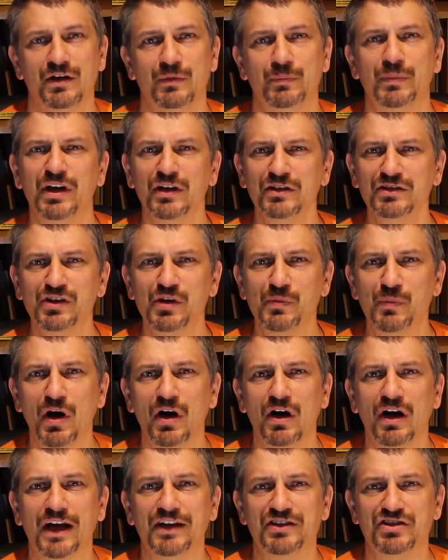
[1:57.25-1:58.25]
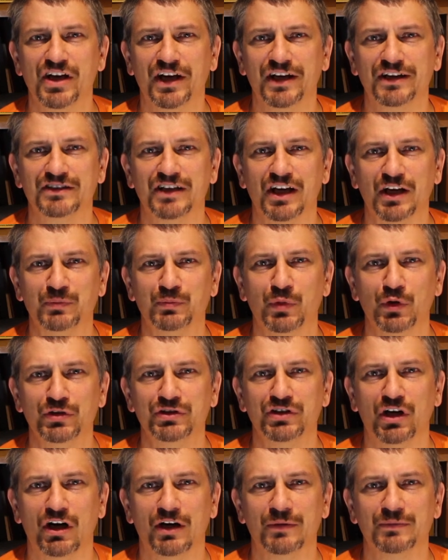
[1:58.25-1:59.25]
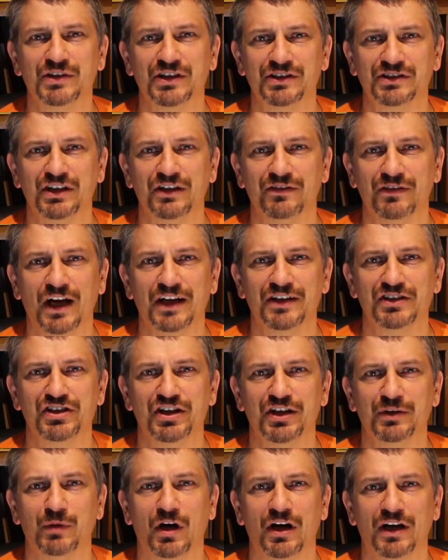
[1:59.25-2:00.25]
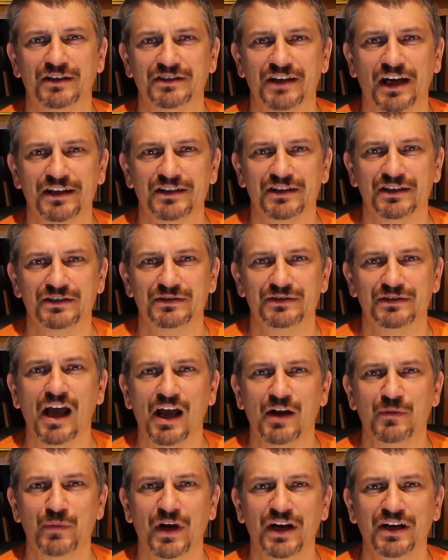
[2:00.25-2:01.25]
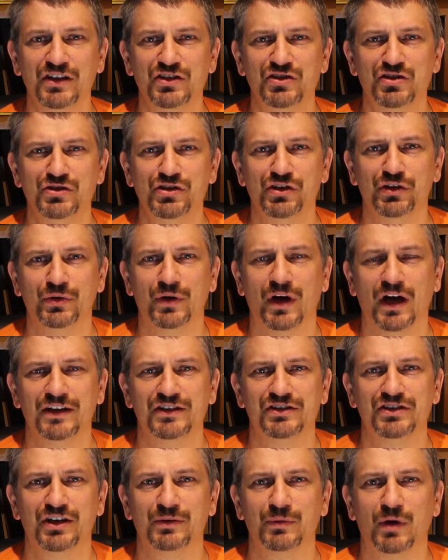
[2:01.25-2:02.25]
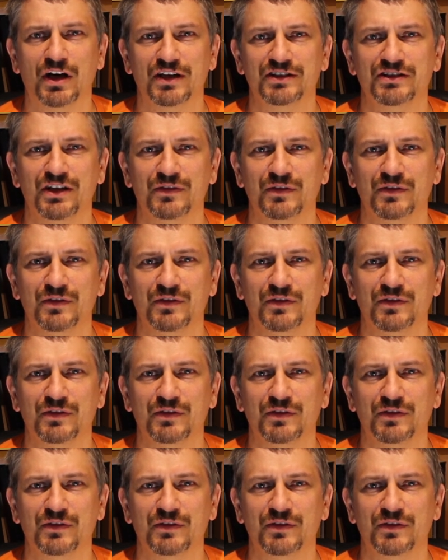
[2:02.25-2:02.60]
Because the Pi checks at boot time to see if H D M I is active, and many new H D M I T